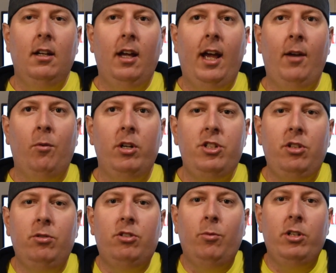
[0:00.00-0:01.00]
And once
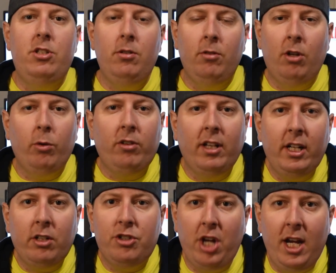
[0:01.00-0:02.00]
you those
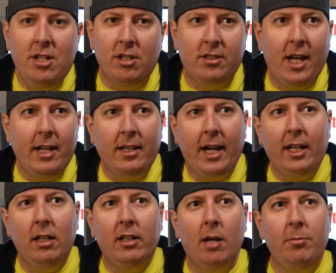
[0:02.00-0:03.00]
little changes, that
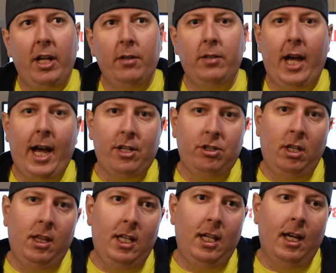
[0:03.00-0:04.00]
could come down to
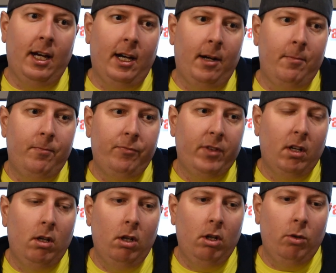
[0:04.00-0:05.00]
actually the
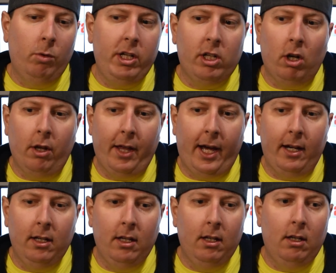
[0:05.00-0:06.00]
what do you call
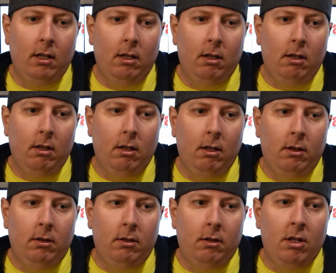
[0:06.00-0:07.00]
that?
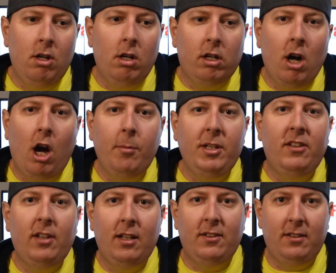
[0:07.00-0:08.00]
The common
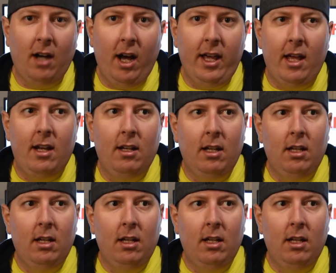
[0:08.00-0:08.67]
sense diet.